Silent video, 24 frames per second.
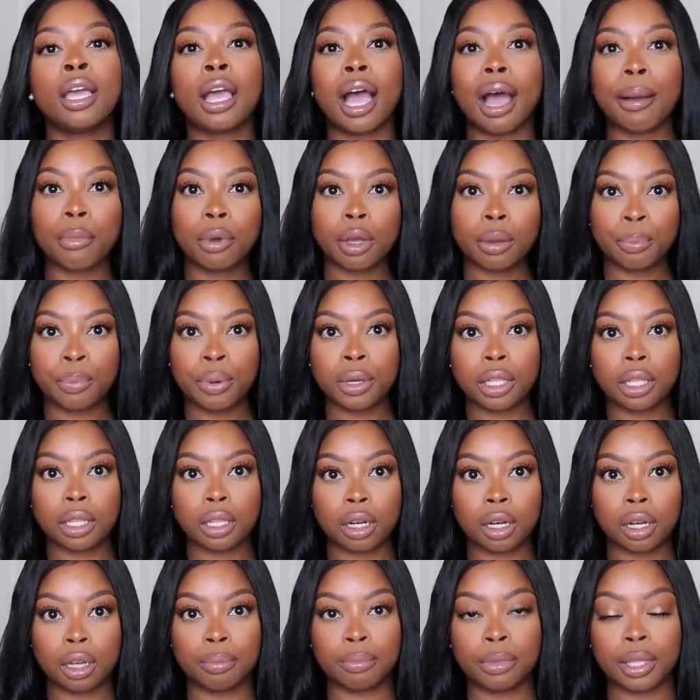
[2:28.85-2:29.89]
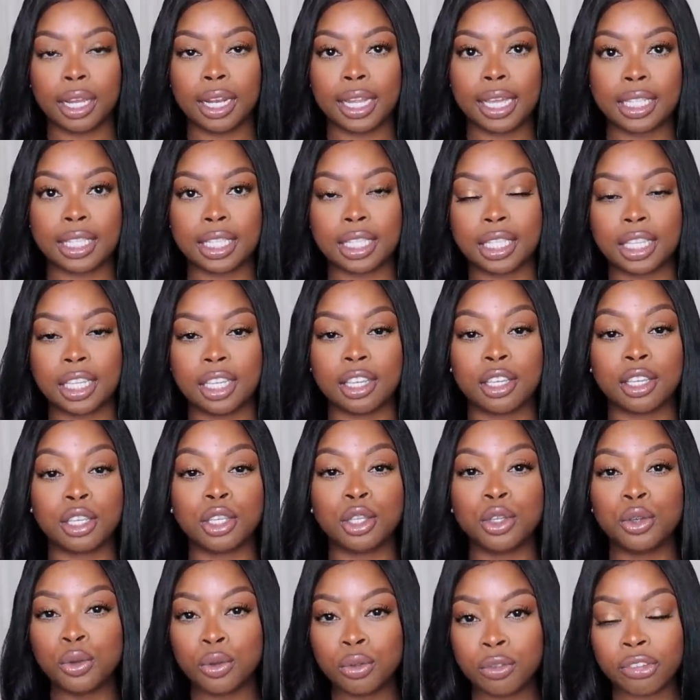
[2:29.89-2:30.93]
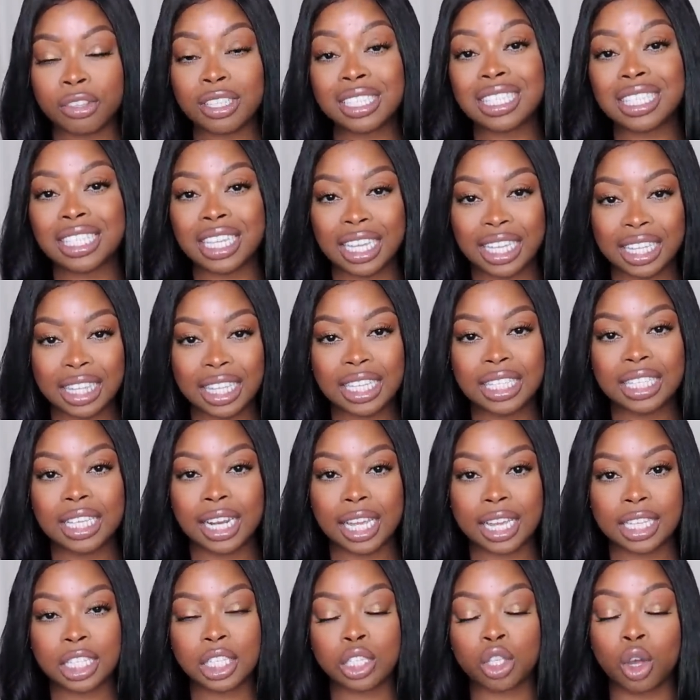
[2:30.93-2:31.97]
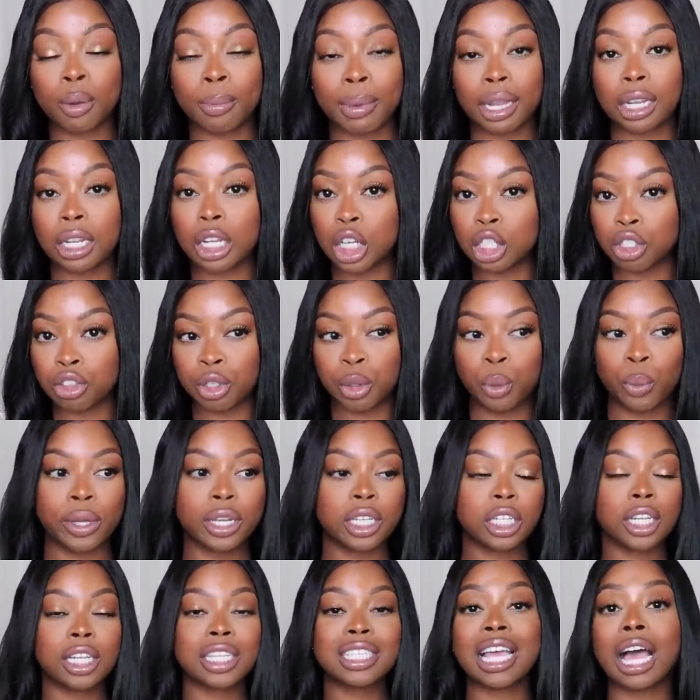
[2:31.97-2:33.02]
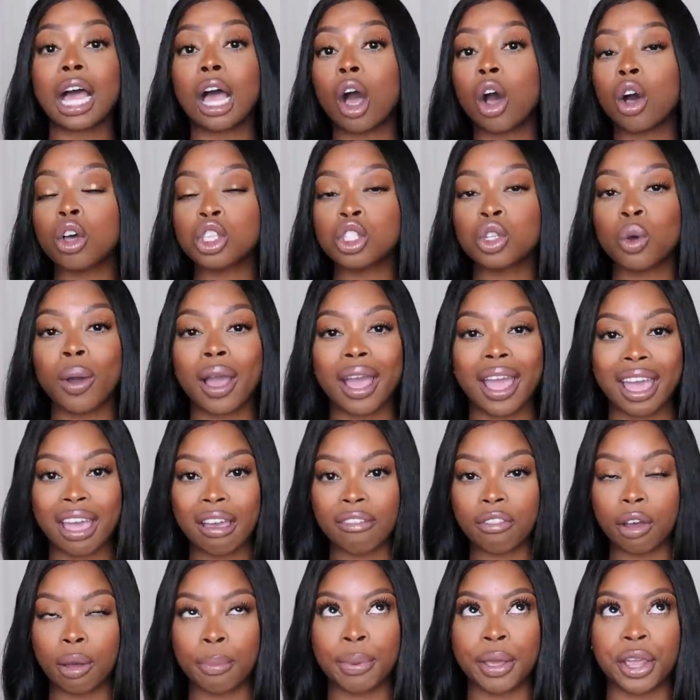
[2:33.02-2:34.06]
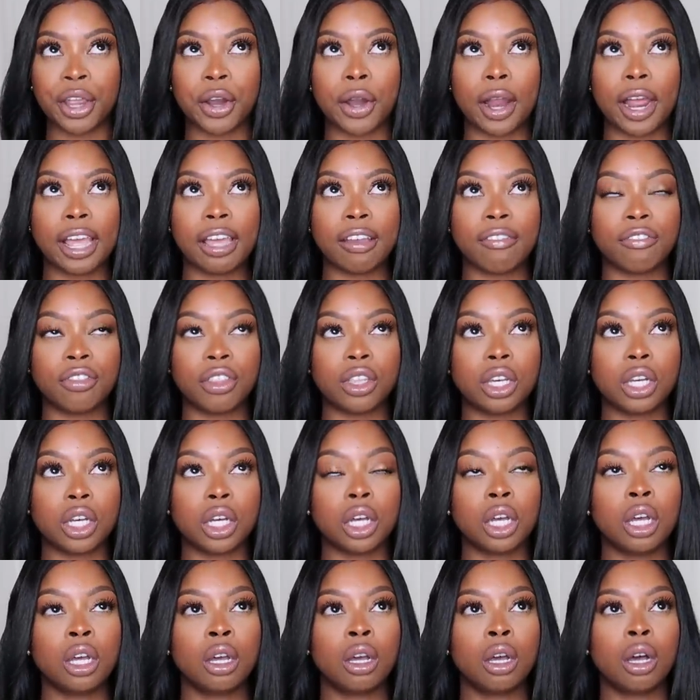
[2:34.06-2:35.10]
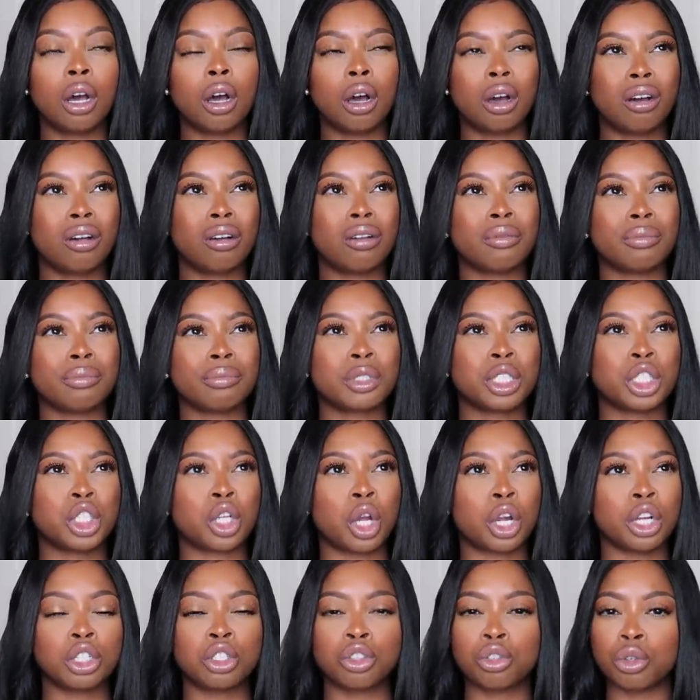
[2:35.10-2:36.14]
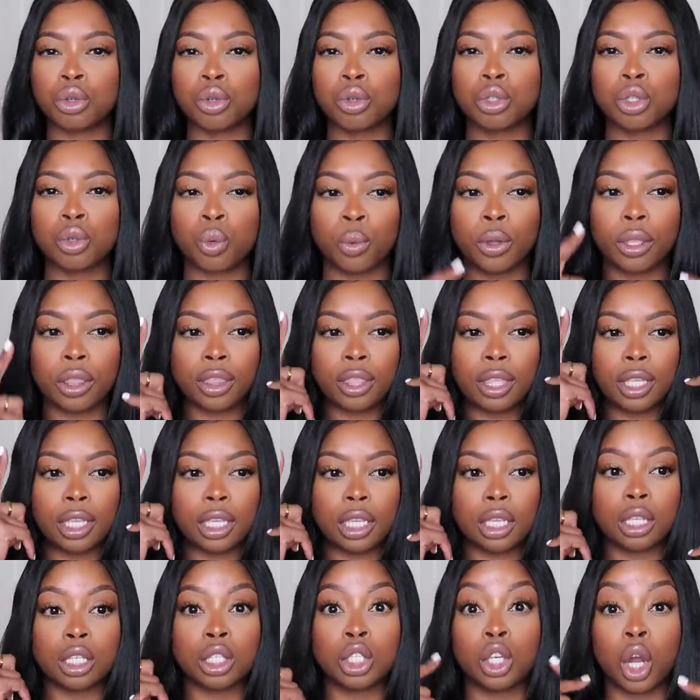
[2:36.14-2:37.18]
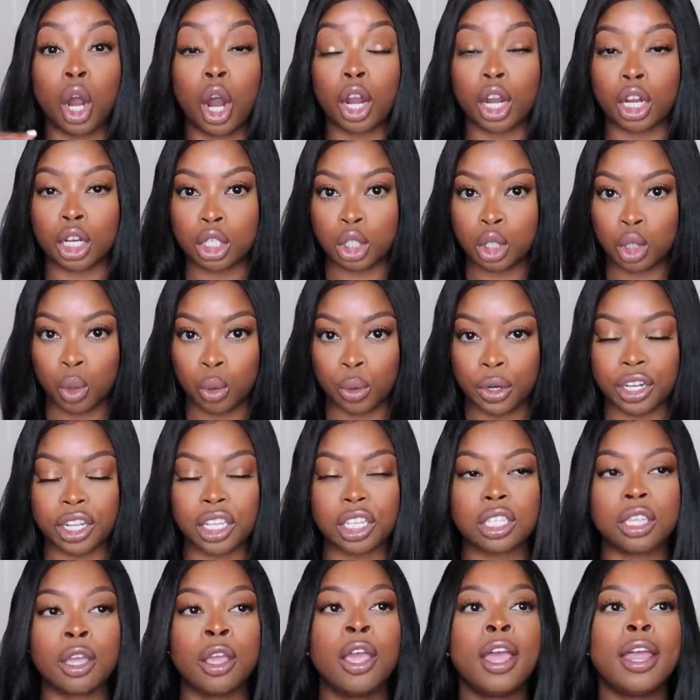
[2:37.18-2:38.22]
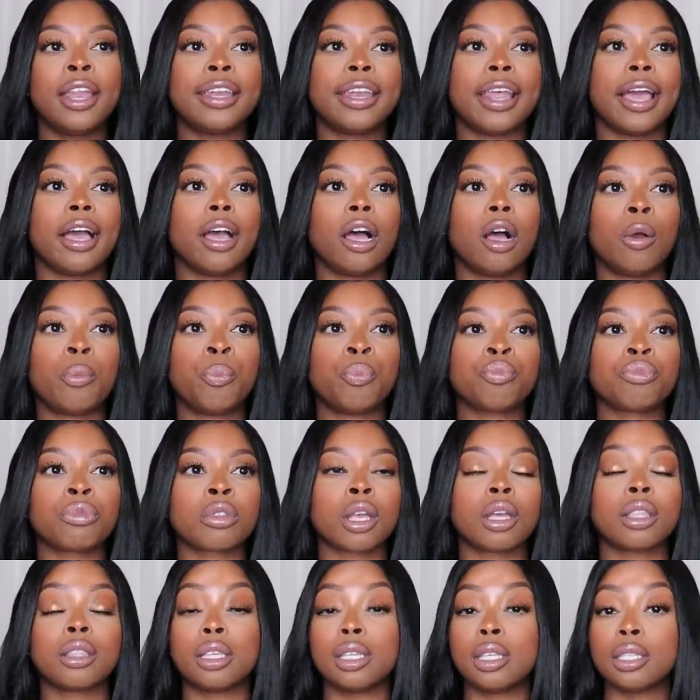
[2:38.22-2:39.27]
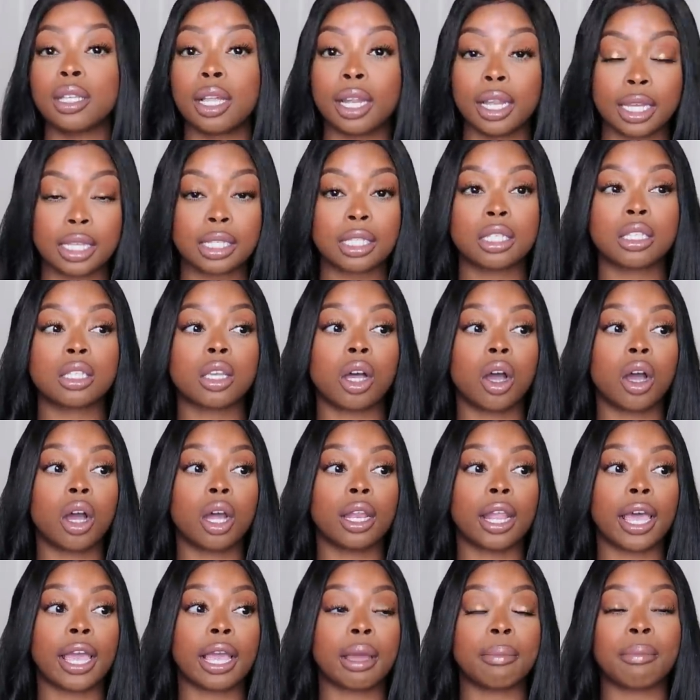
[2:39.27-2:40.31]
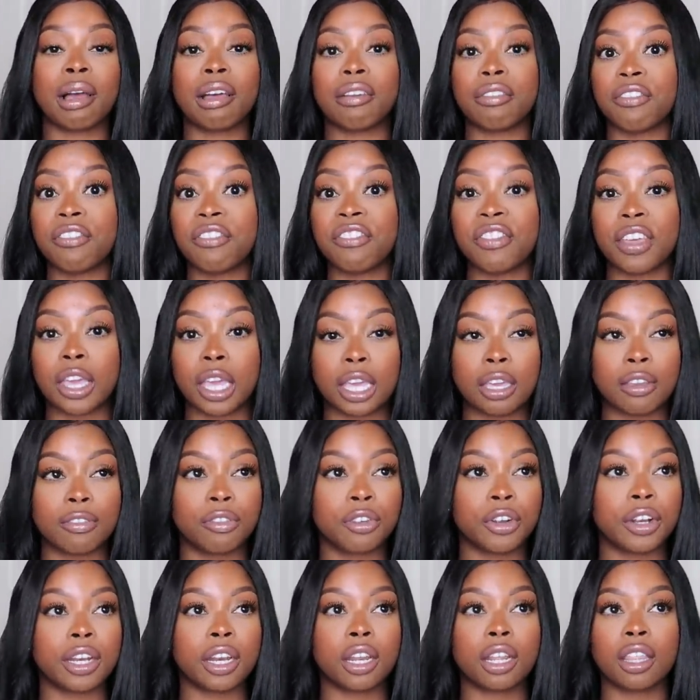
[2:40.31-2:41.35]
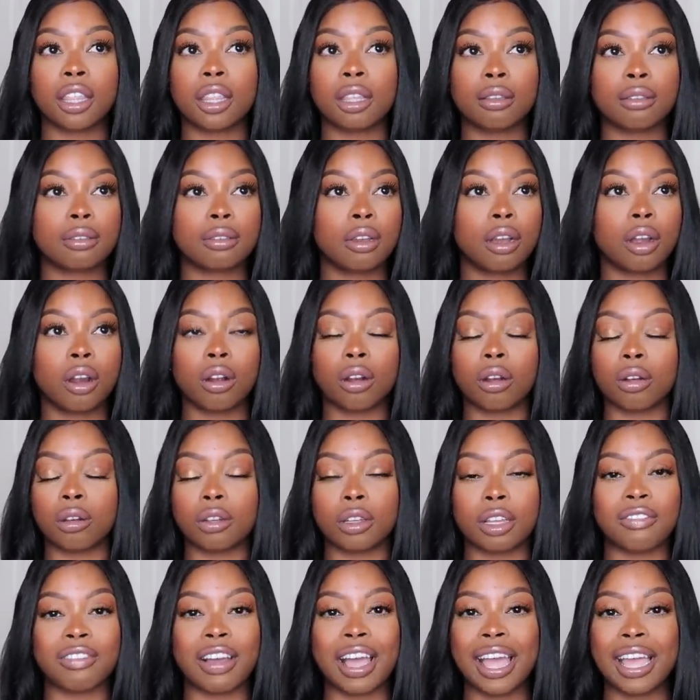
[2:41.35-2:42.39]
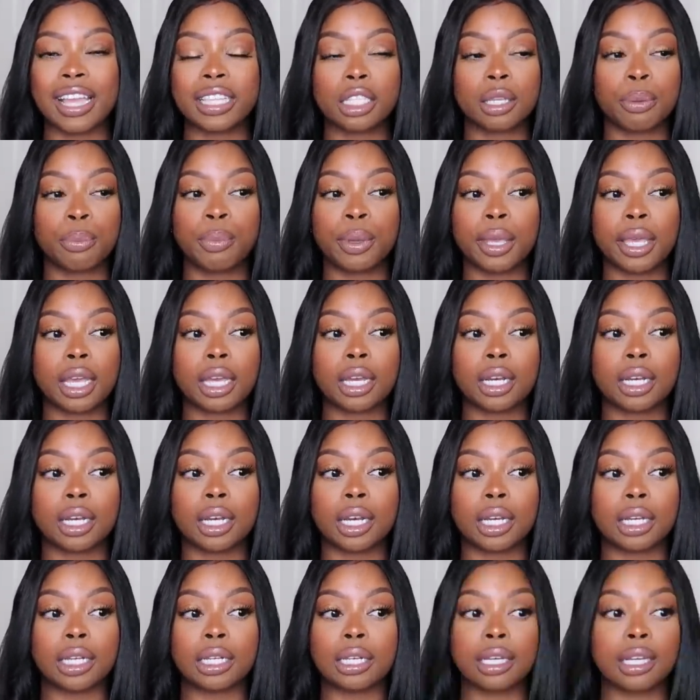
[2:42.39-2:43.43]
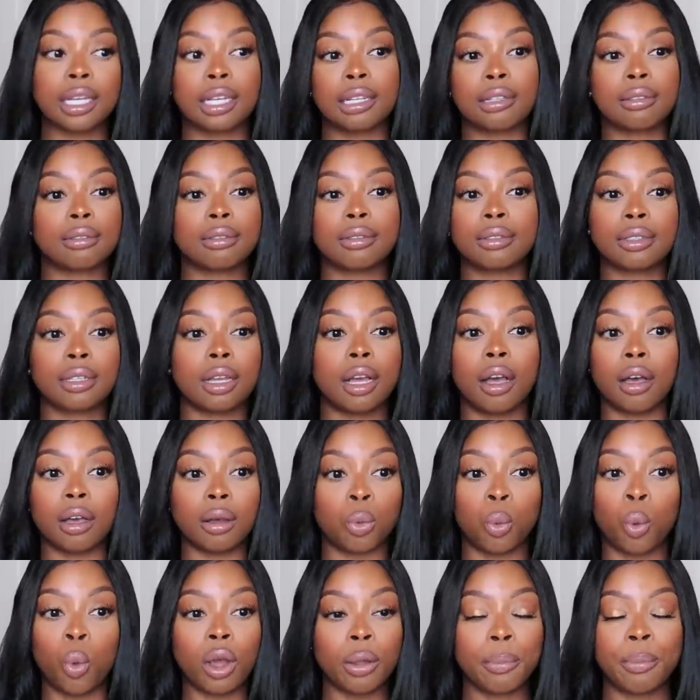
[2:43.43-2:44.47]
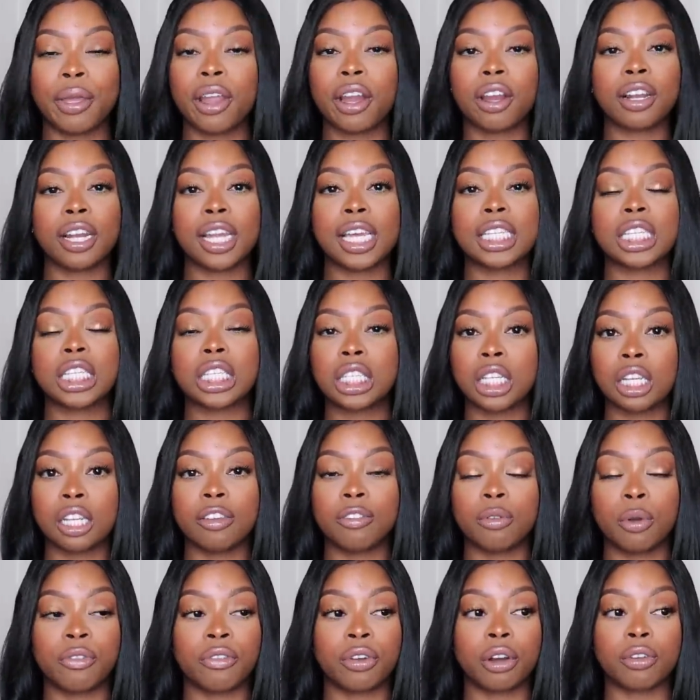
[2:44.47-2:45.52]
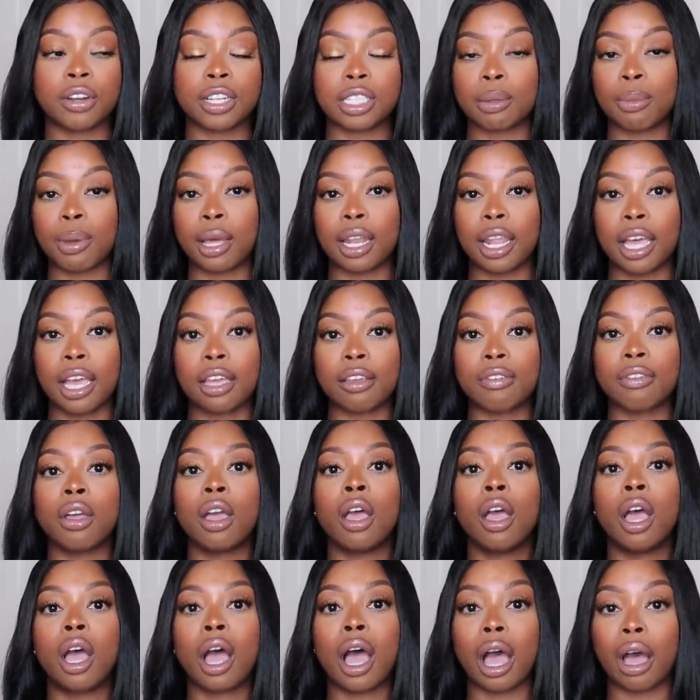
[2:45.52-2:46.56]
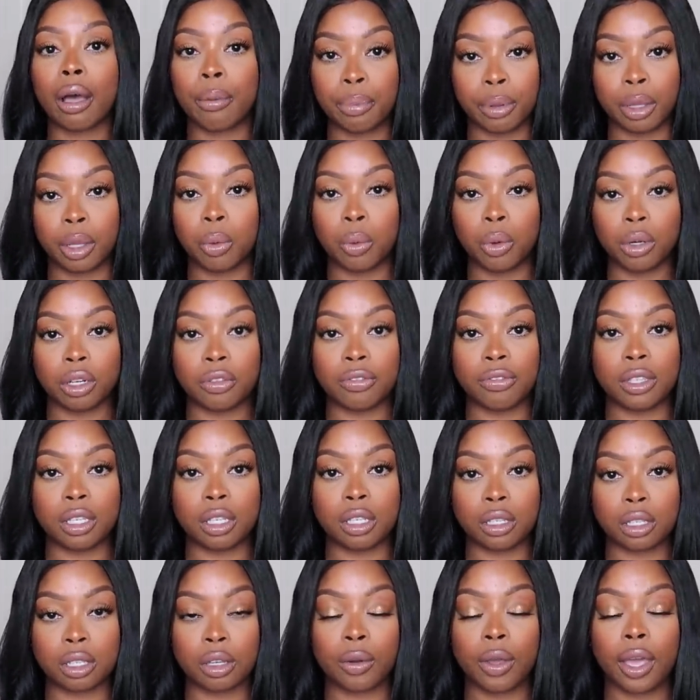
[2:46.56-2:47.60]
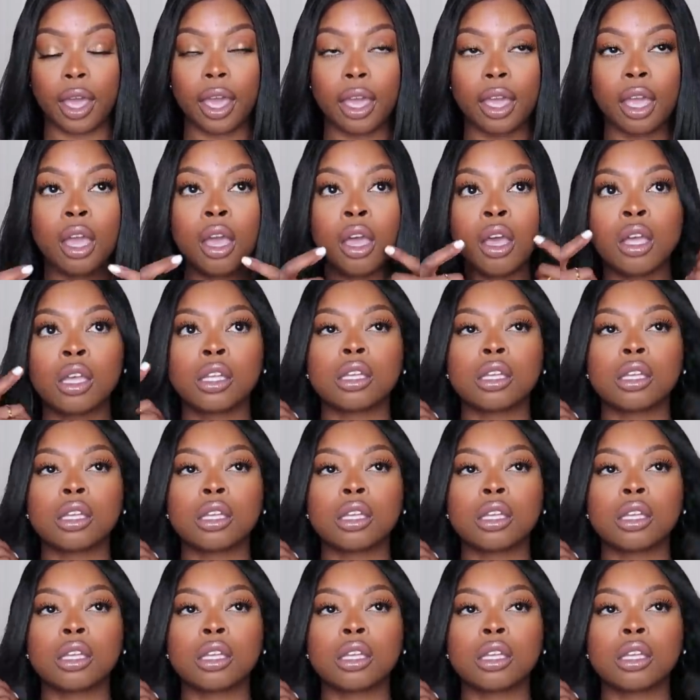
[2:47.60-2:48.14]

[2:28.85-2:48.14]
I'm gonna put um, the glasses here. You've seen these glasses on my luxury wish list. I also have a pair. I have the um, chartreuse with the dark tortoise. Now, these glasses are like my favorite, girl. If I had to pick one pair of glasses to live with for the rest of my life, I'll pick one of these, okay?